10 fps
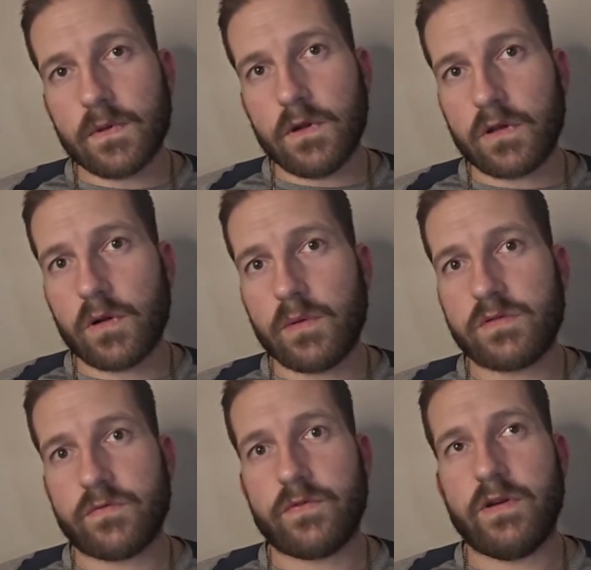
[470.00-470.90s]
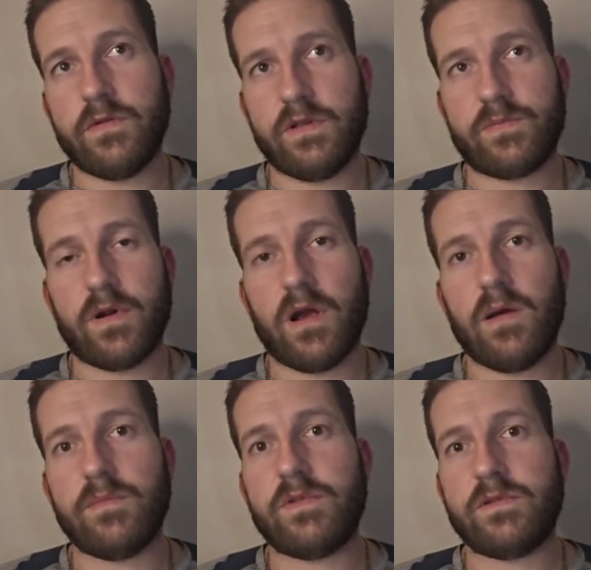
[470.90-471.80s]
you can always redo these
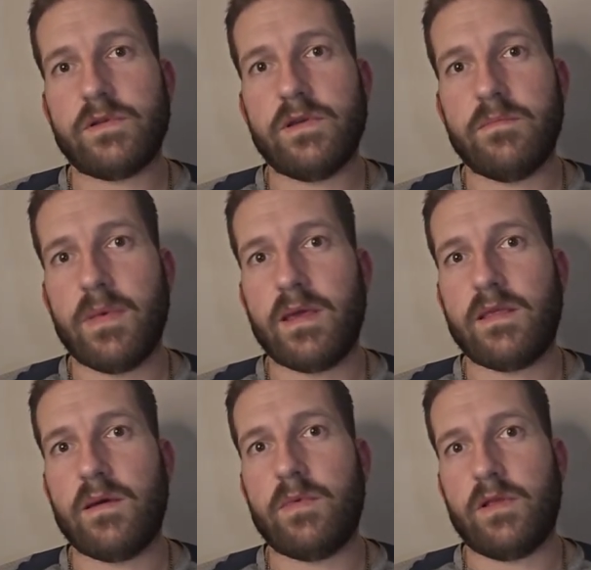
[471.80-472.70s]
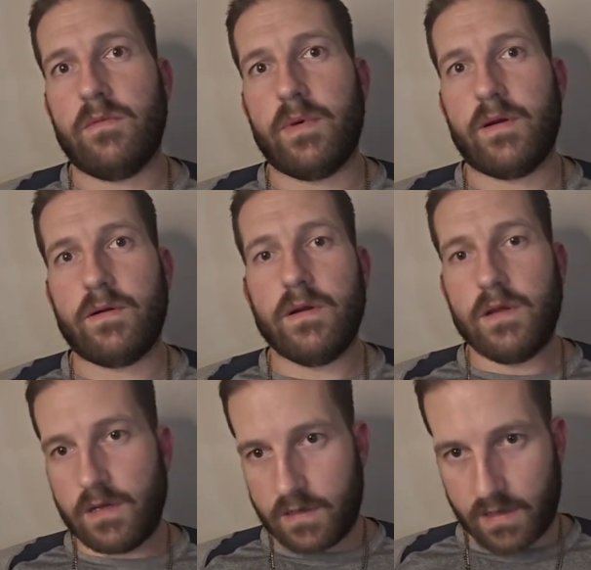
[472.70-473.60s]
prompts and make them a little better.
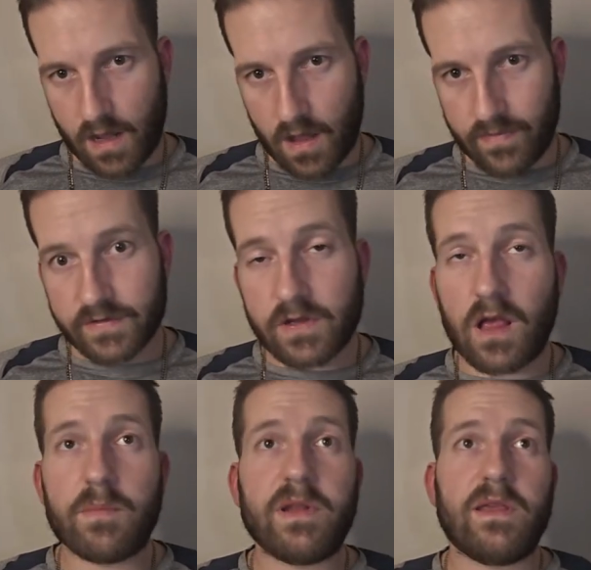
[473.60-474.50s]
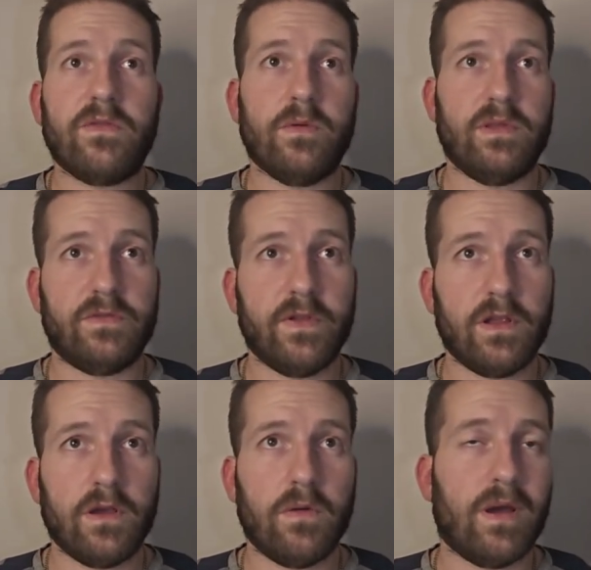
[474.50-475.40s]
Now, that's all I'm going to give you in this
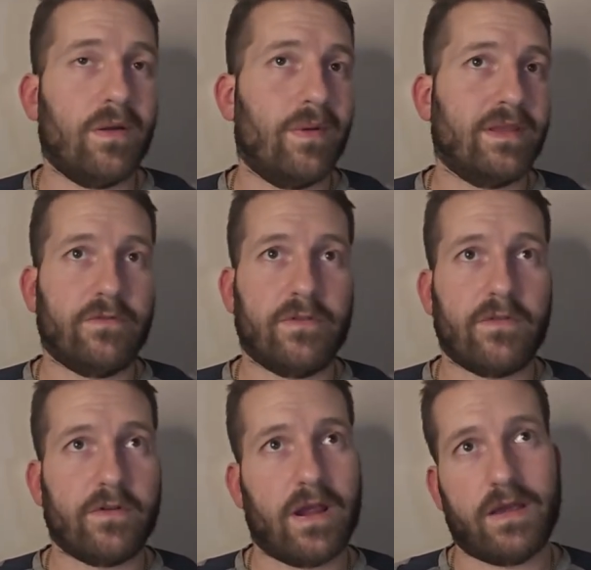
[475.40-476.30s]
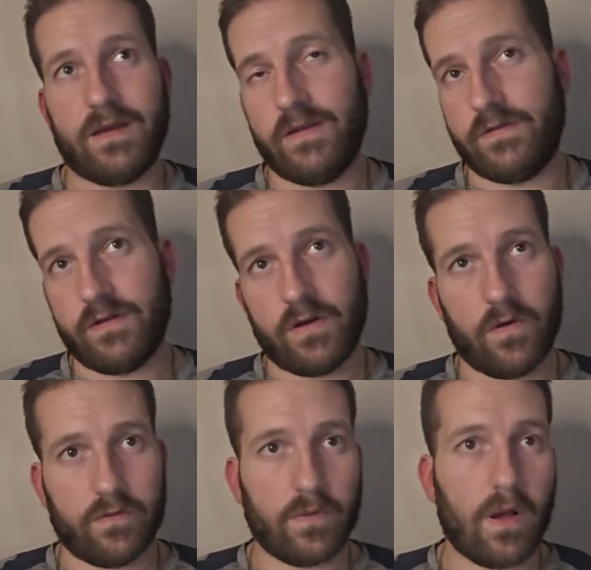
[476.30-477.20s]
video. I don't want to take forever. I could easily
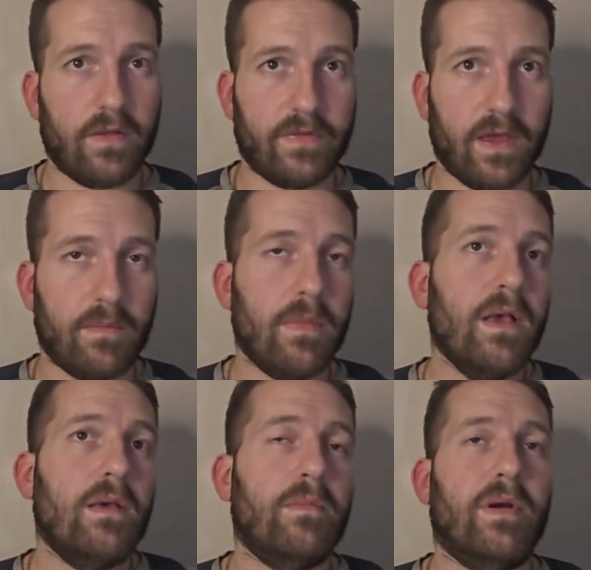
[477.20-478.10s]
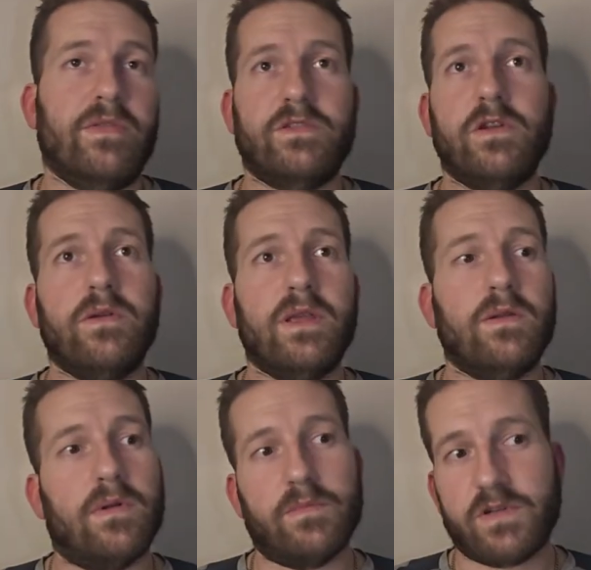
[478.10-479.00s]
go through all of them, but there's no
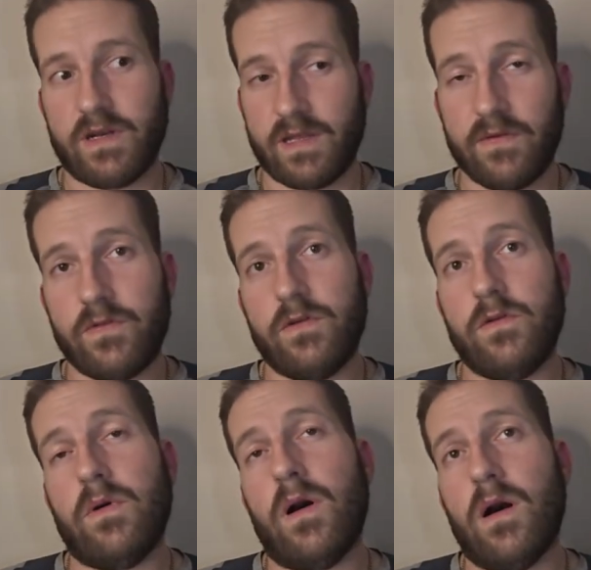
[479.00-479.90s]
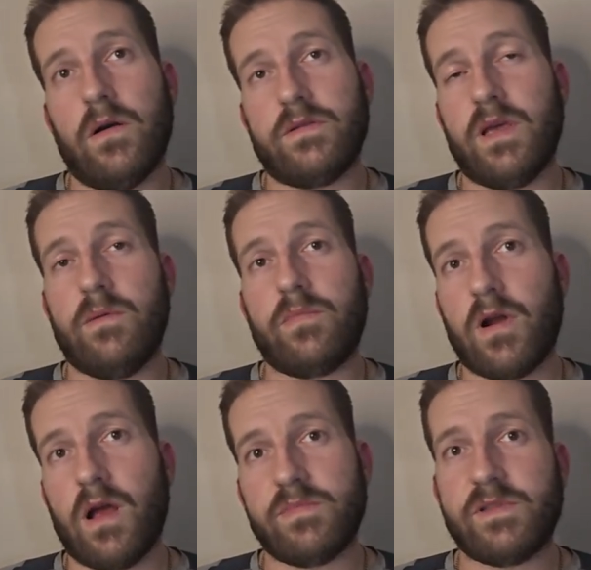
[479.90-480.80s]
need, and I'm just going to give you all 10
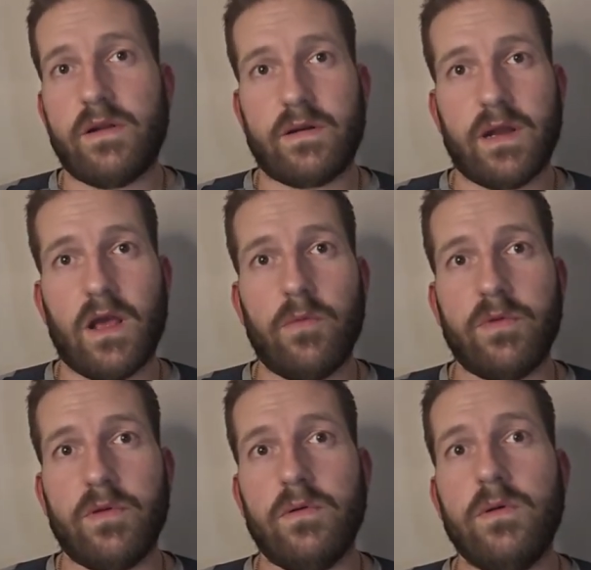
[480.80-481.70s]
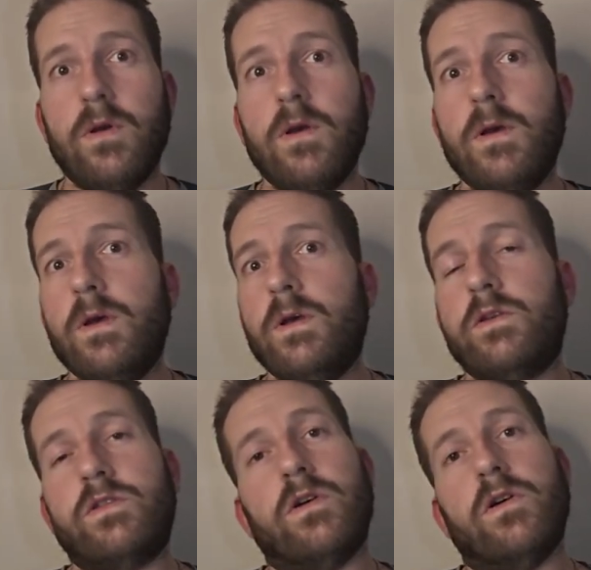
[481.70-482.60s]
prompts that are going to help you.
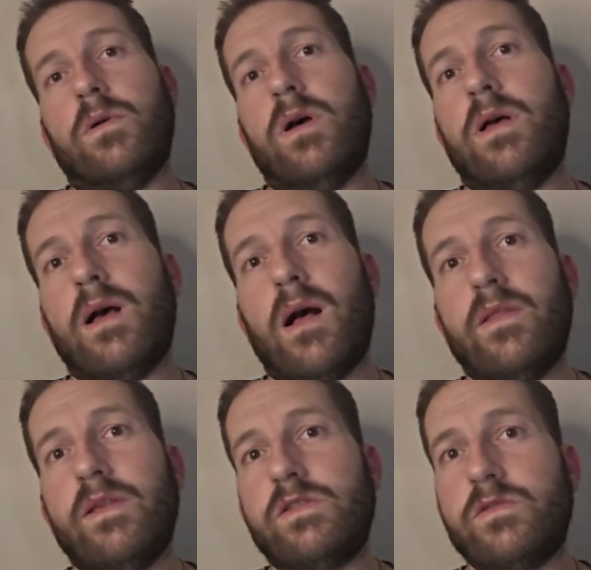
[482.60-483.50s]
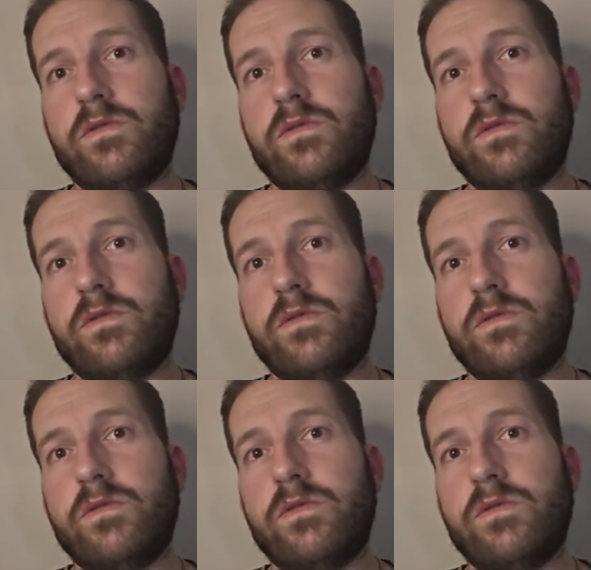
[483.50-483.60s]
So I'll list